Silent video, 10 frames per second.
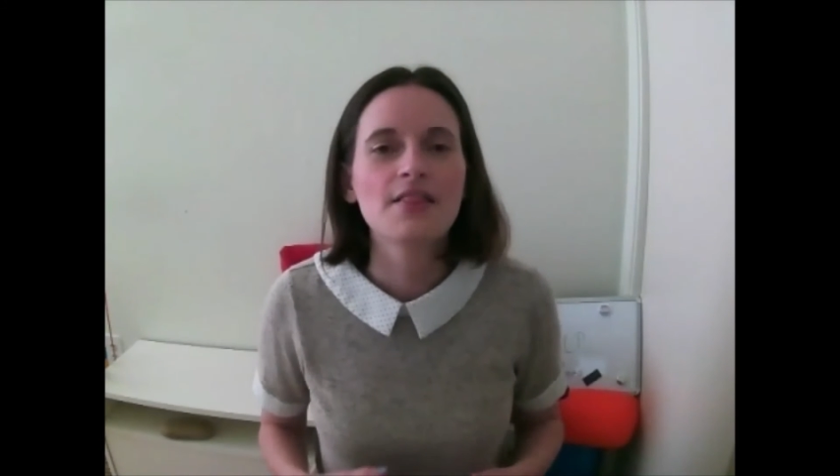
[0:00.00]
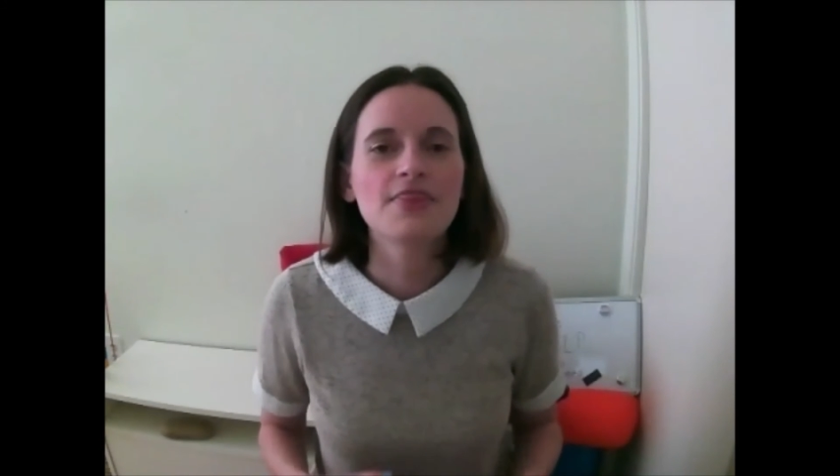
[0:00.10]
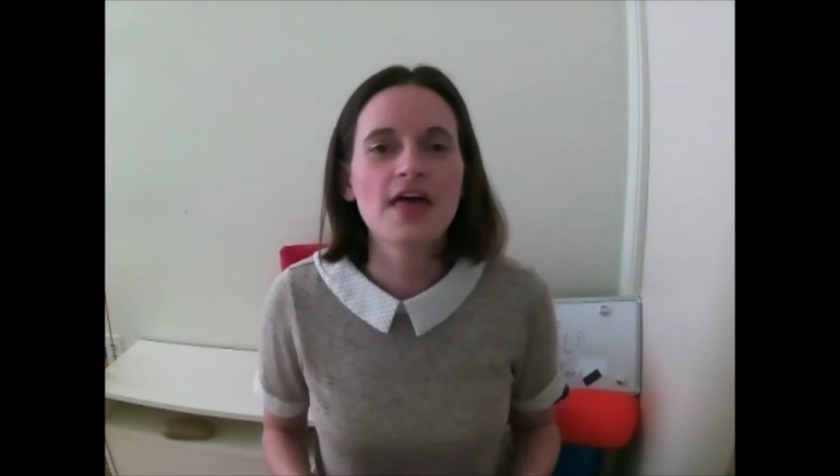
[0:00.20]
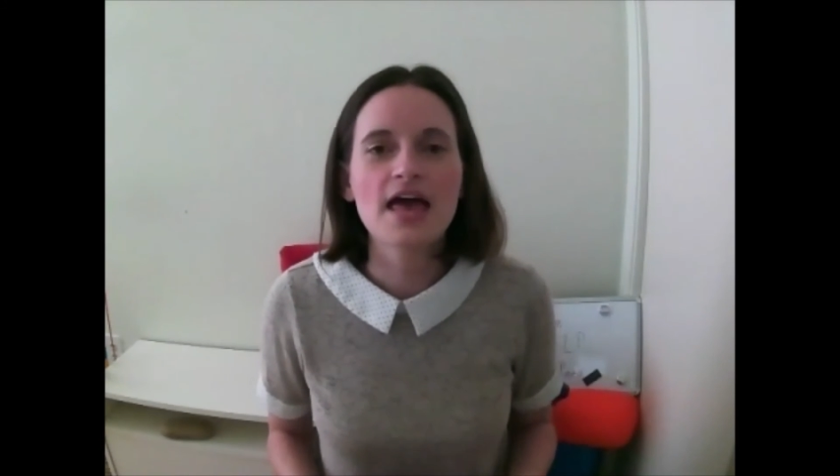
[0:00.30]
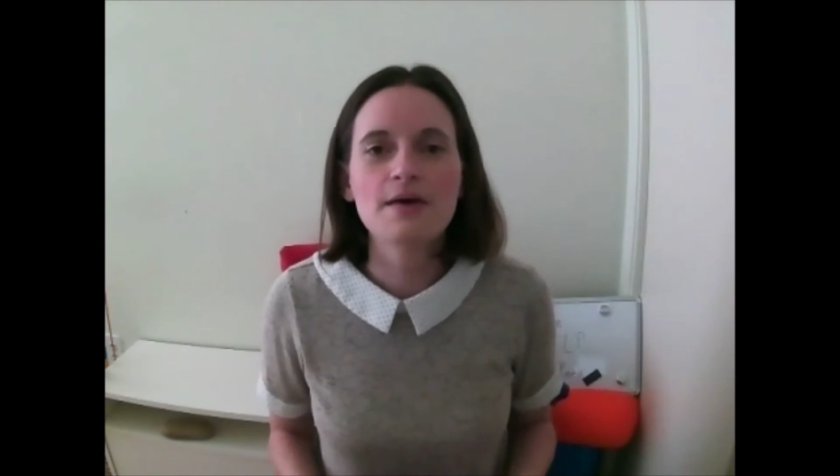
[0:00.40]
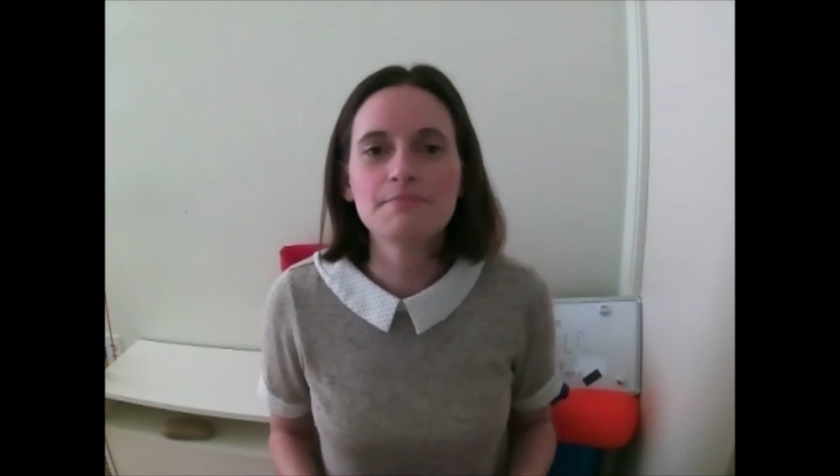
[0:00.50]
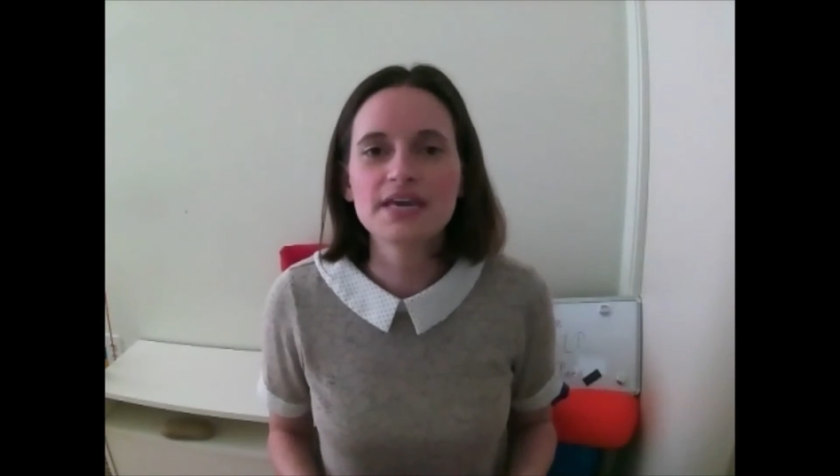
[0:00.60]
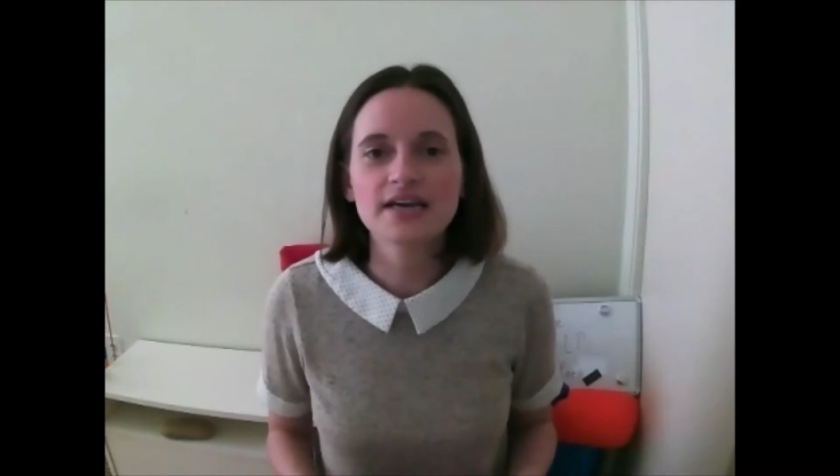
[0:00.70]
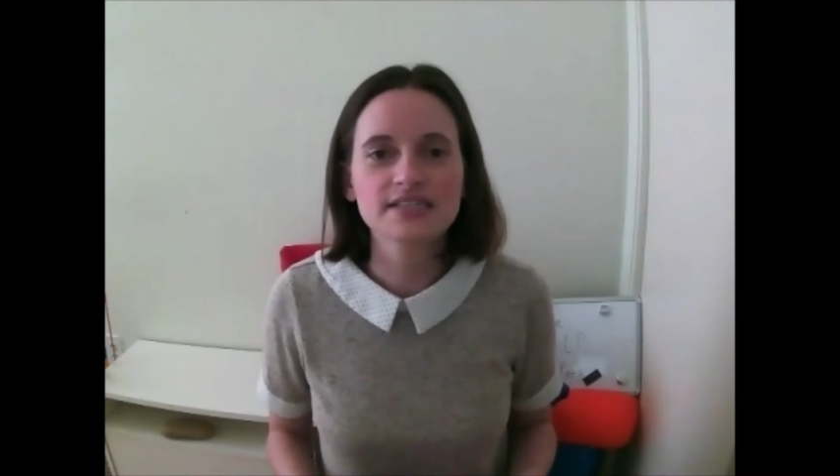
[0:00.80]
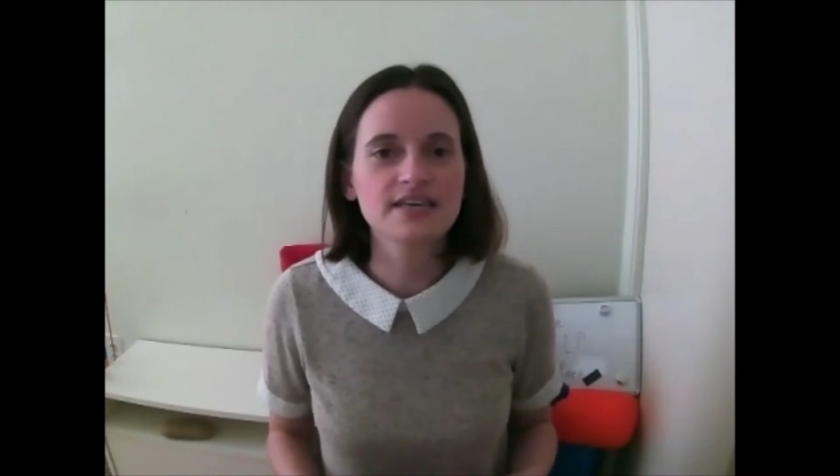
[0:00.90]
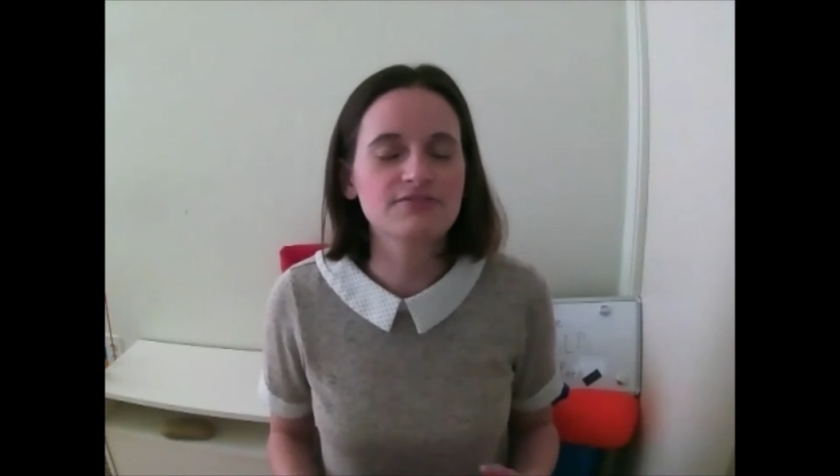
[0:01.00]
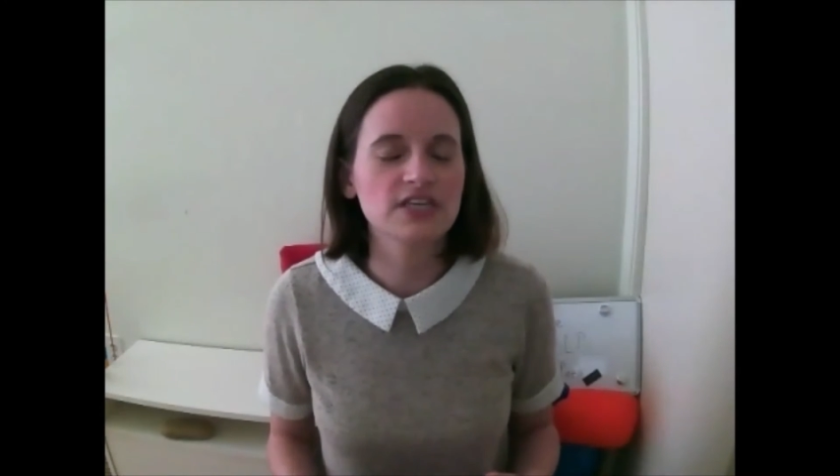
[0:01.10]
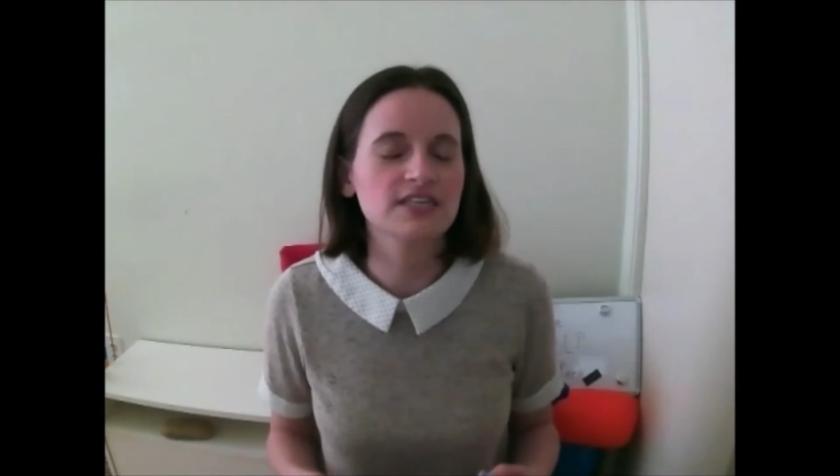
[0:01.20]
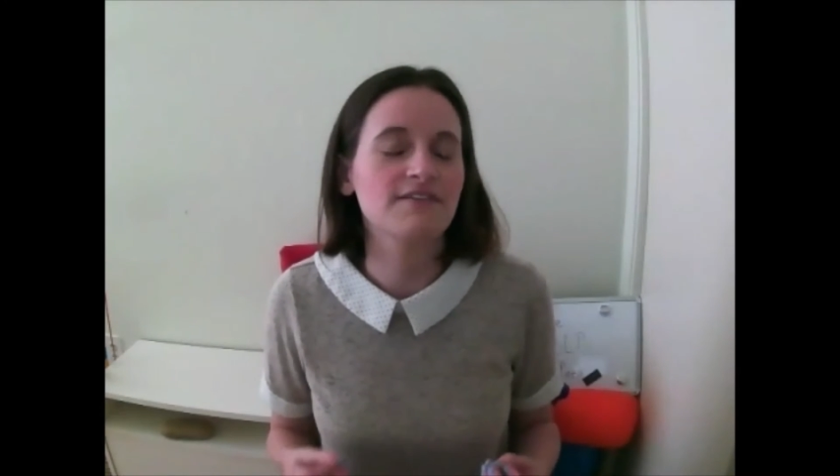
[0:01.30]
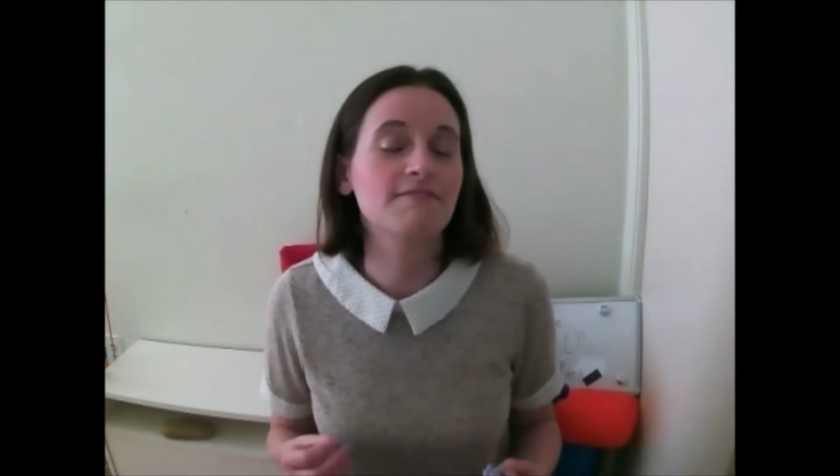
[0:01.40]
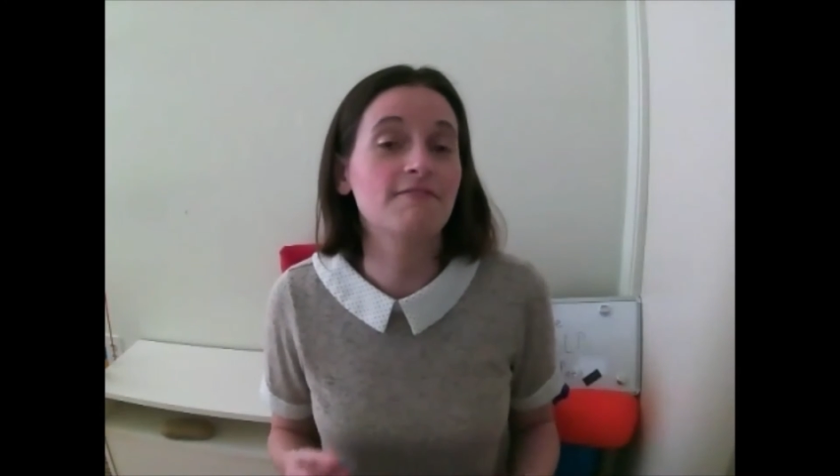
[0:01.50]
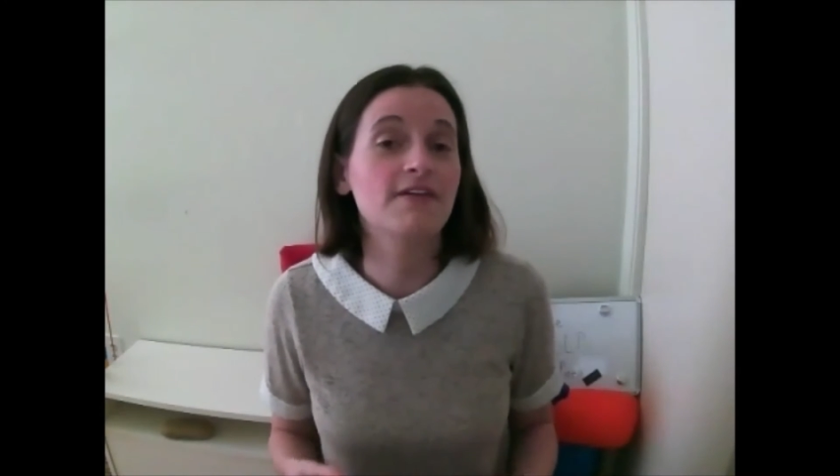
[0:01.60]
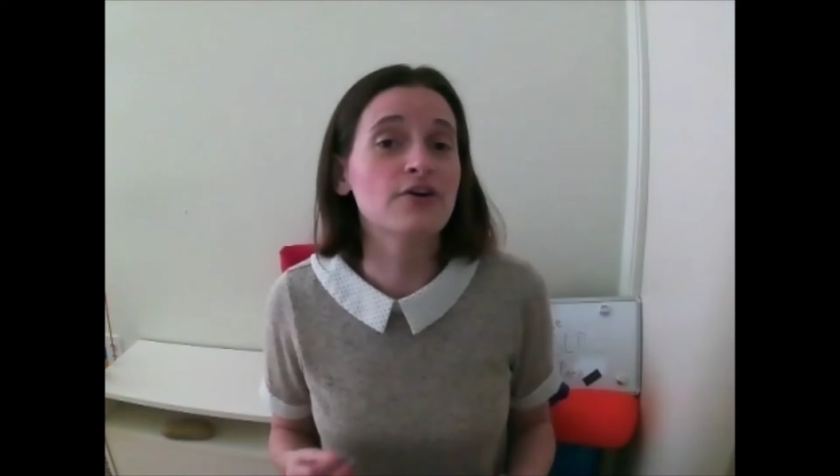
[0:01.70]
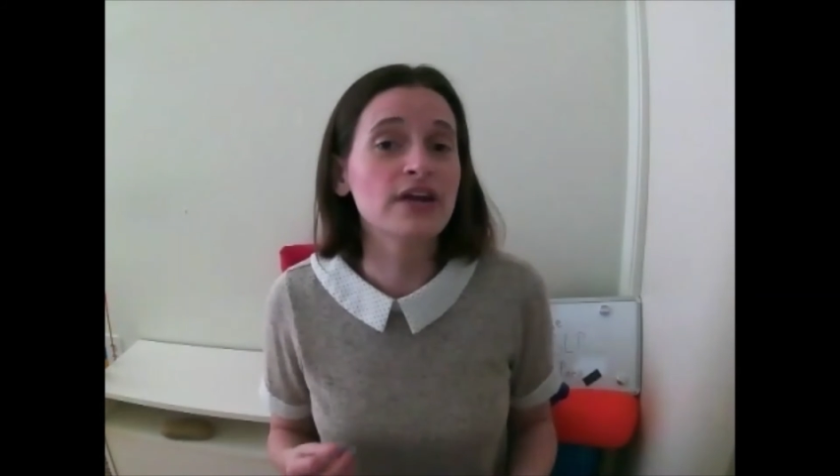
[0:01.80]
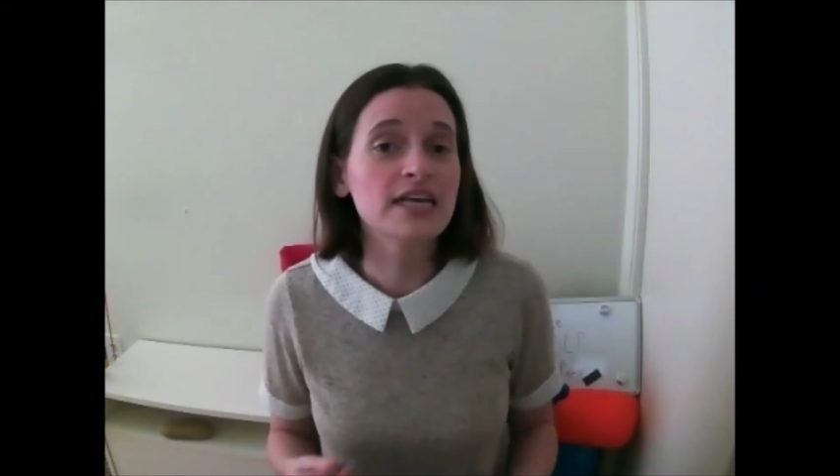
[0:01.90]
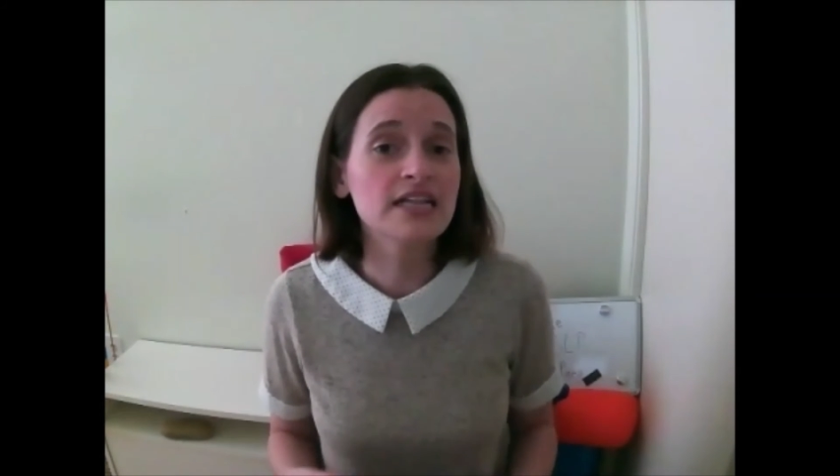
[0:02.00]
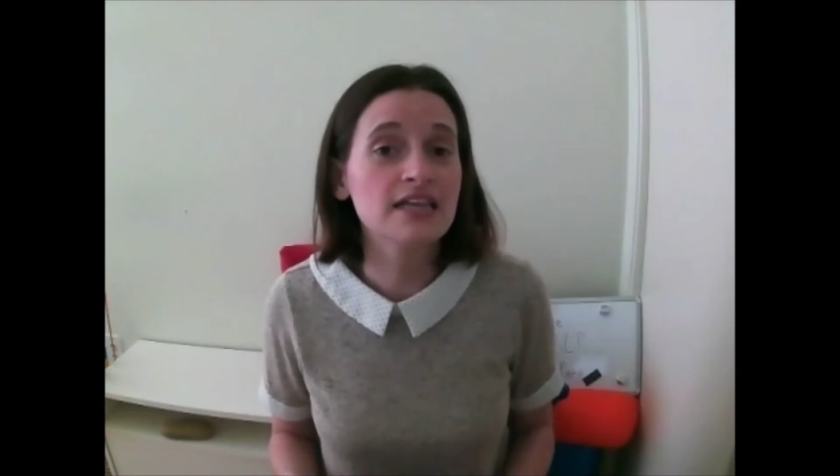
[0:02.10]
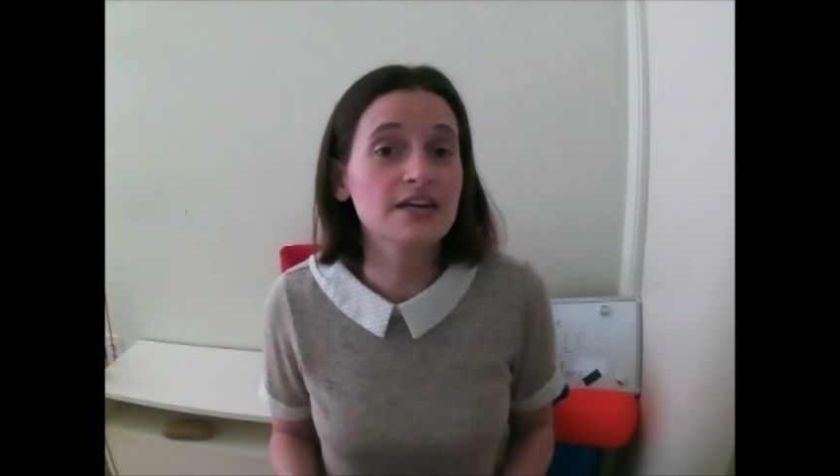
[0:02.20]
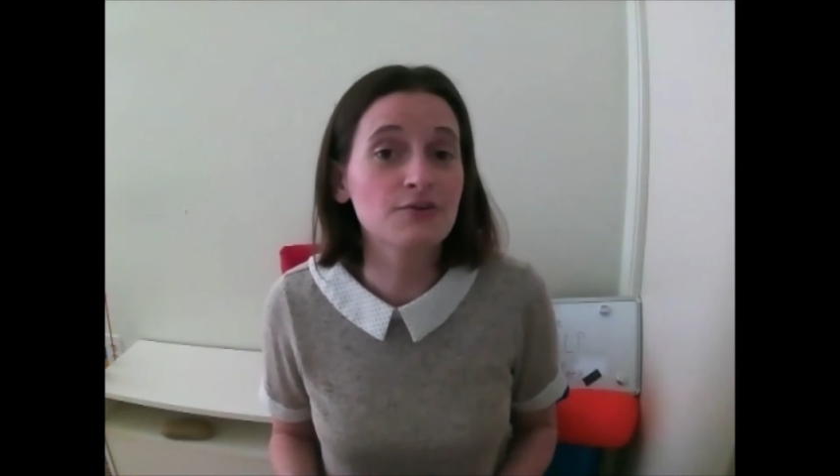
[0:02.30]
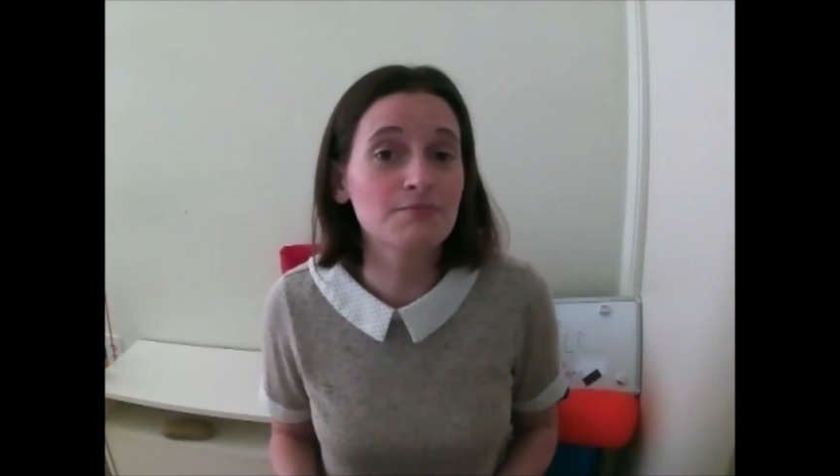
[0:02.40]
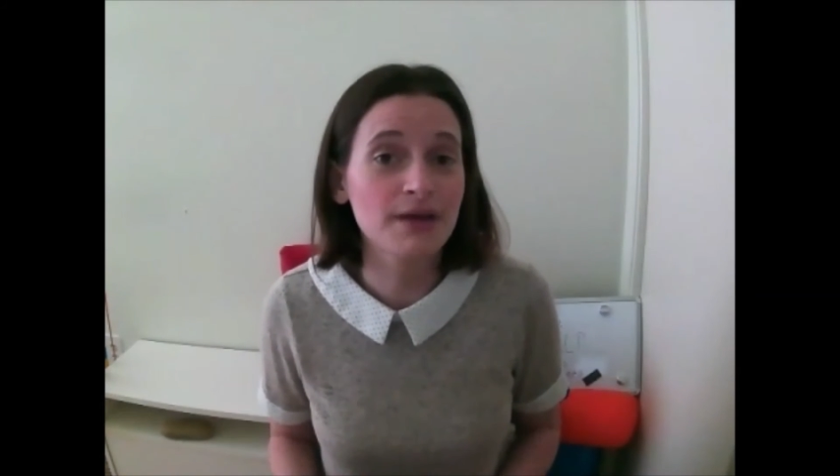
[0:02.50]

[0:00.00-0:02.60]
The MBS gives us a very clear